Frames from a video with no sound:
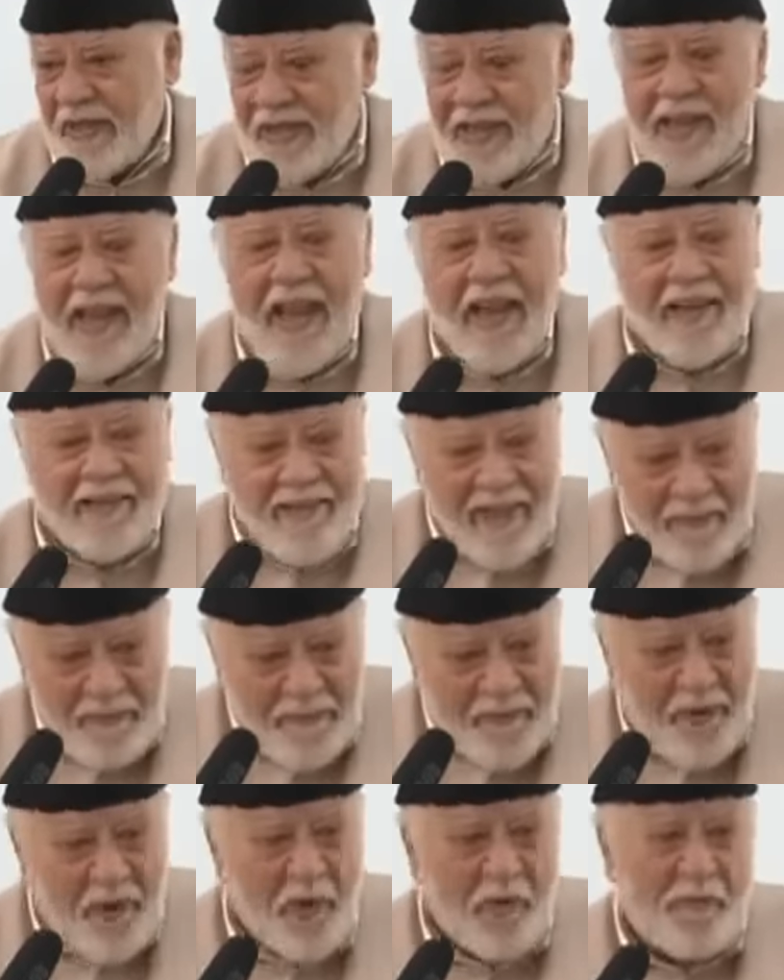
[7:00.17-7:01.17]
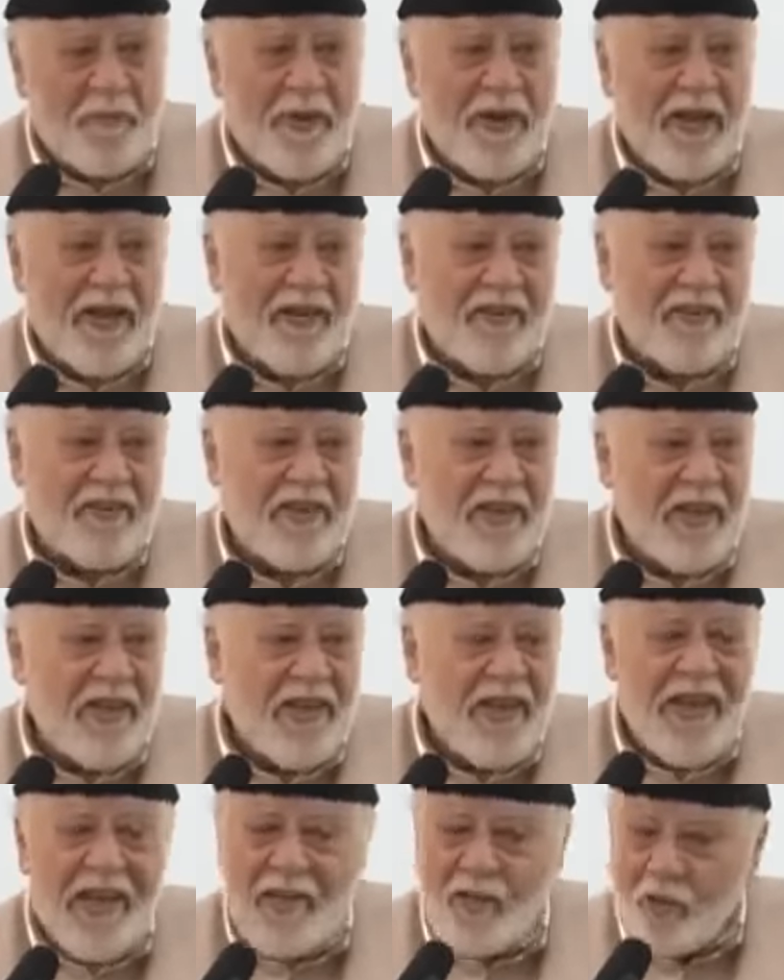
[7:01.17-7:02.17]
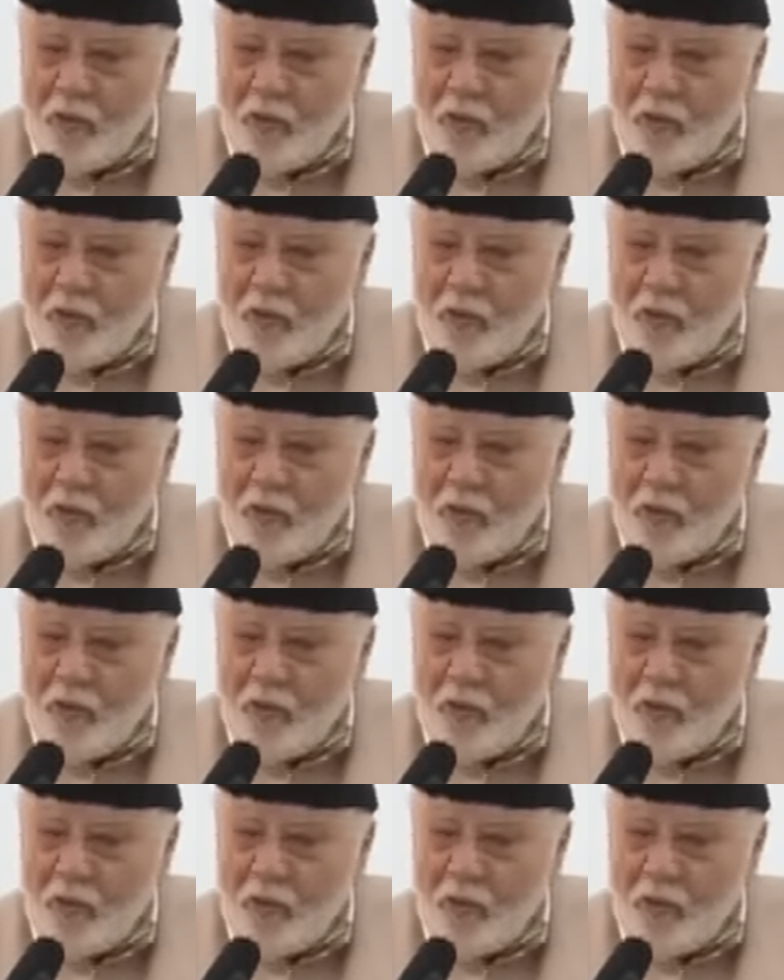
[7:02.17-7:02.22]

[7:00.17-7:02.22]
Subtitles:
He accepts your prayers. He